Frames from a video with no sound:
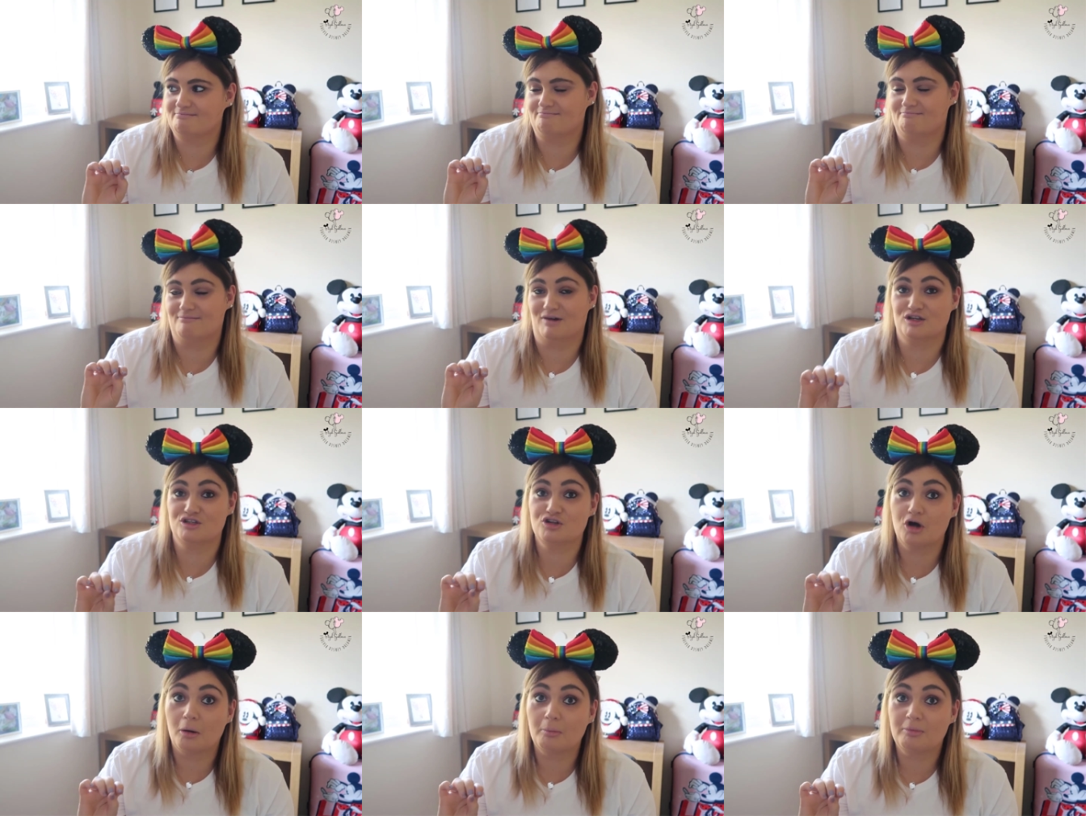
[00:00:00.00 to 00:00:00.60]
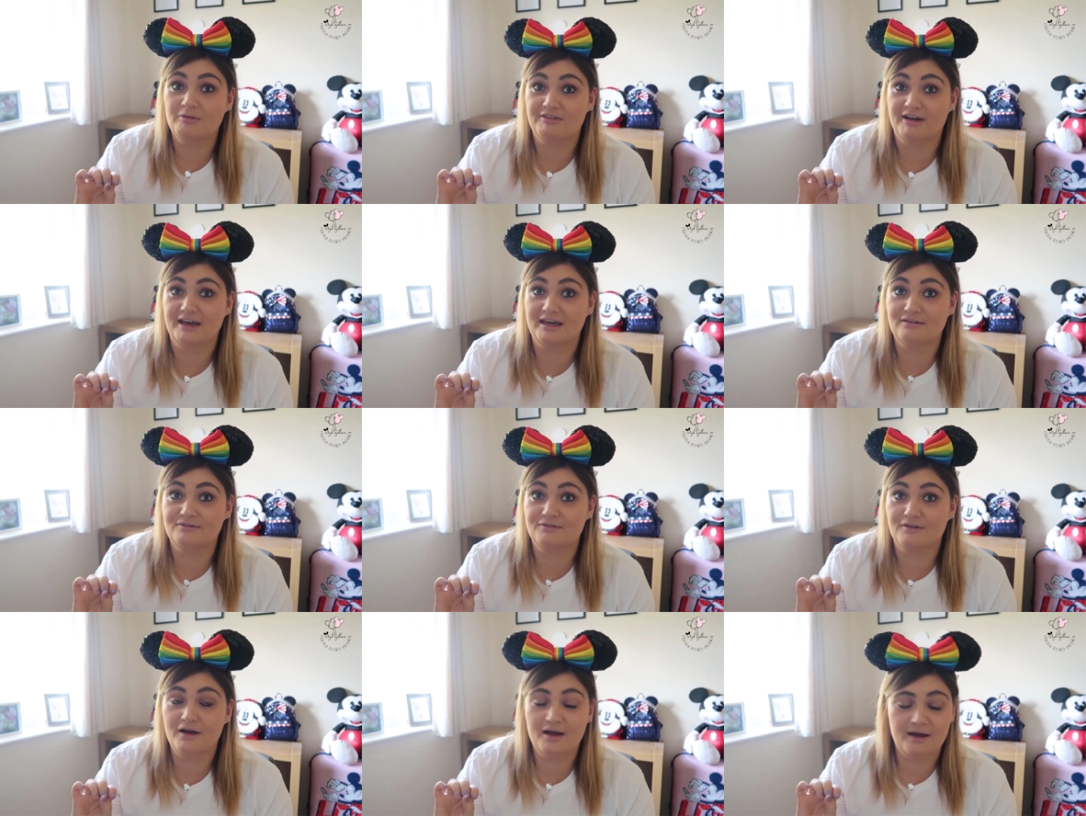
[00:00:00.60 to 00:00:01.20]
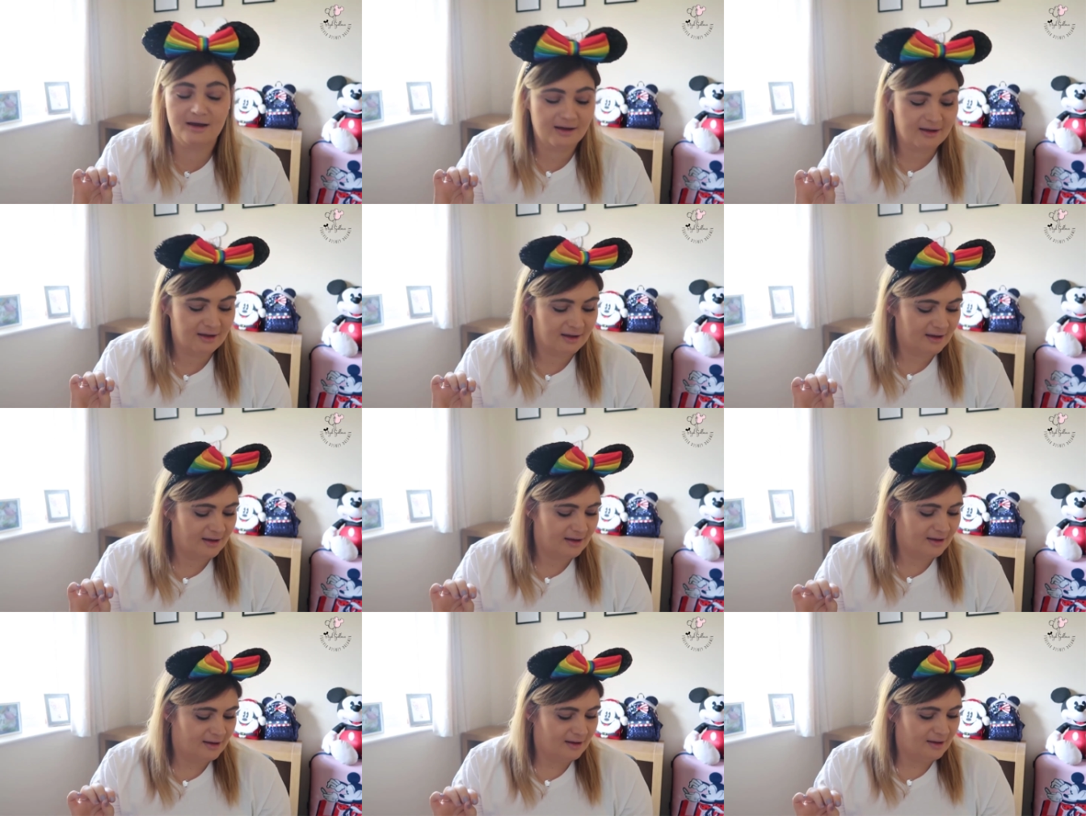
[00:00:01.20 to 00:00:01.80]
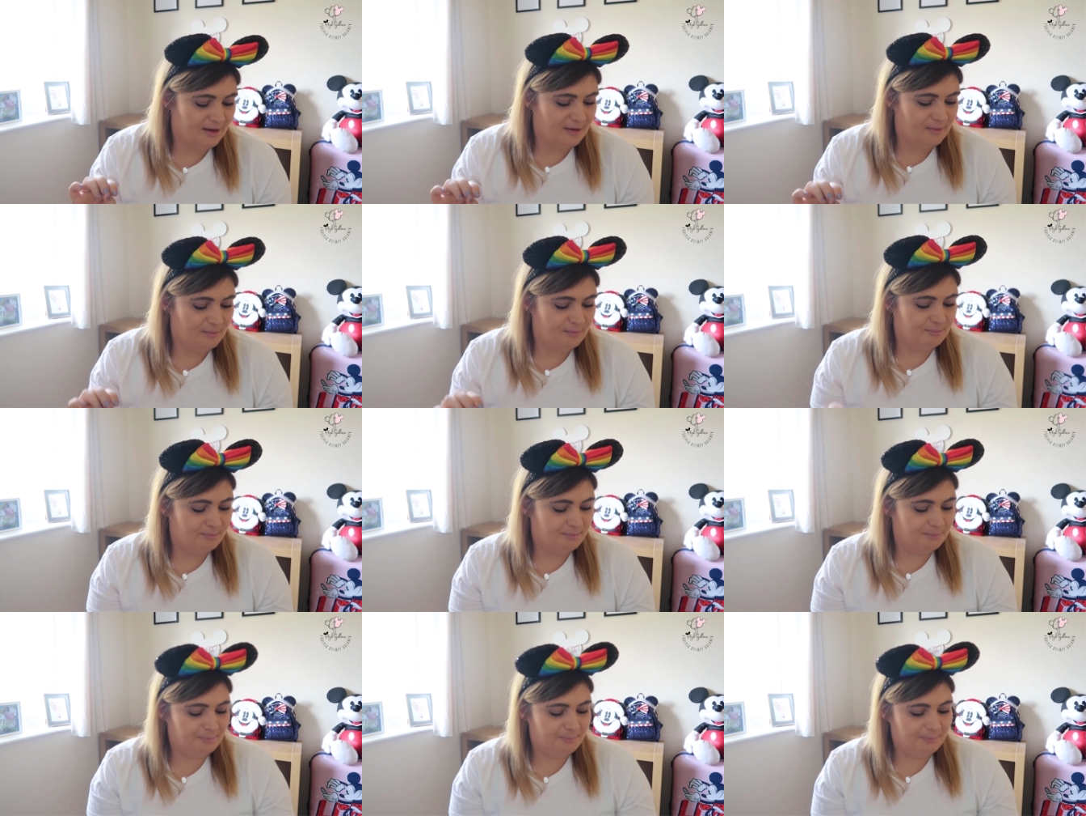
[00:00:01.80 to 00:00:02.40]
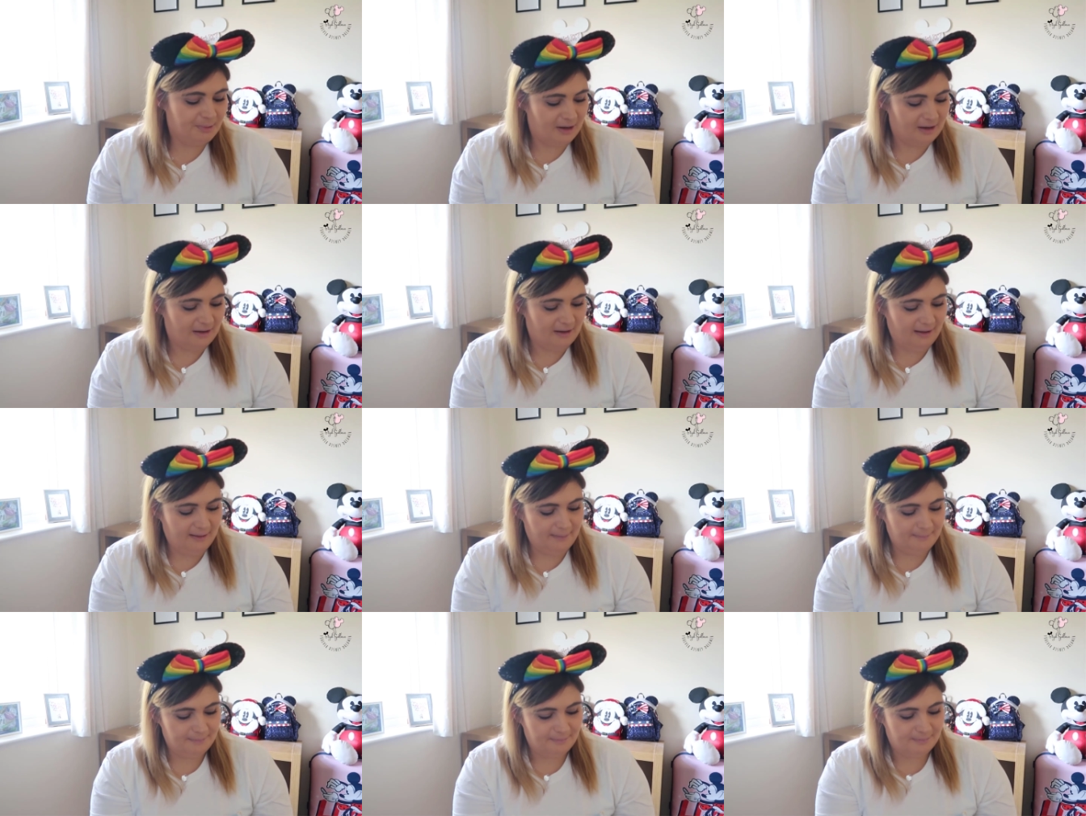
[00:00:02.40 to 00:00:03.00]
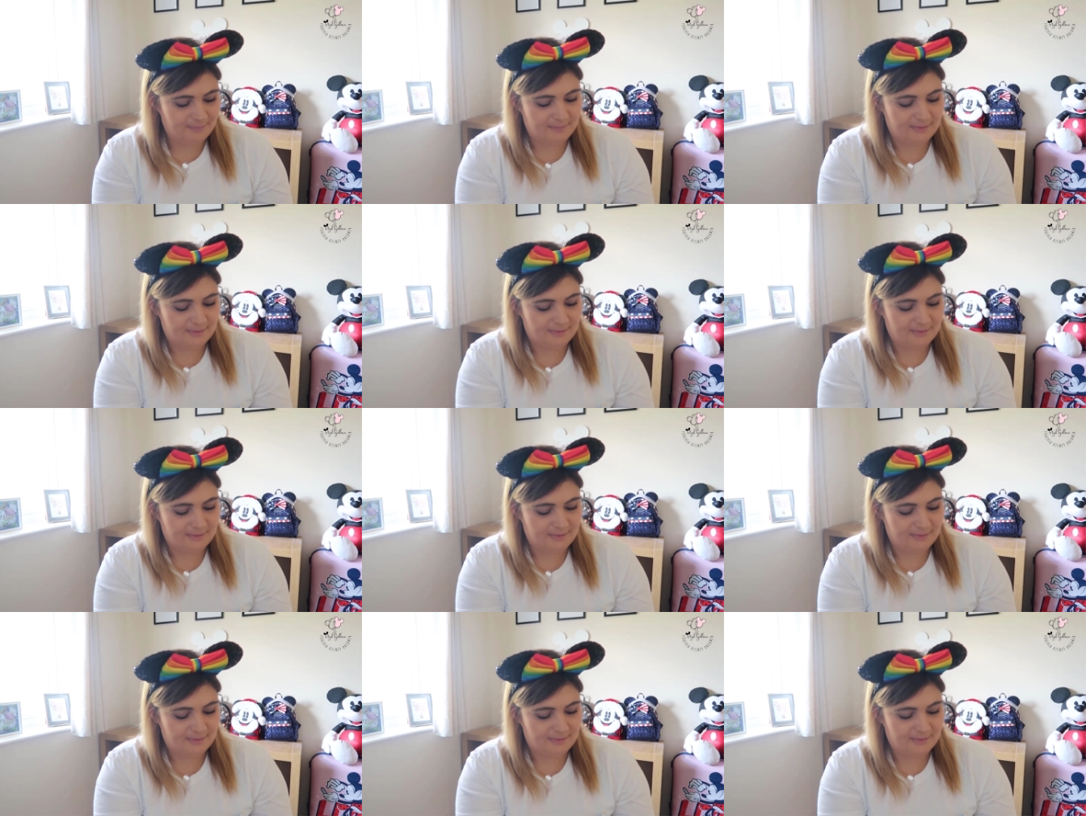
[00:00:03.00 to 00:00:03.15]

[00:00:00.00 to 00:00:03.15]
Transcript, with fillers: my top favourite, but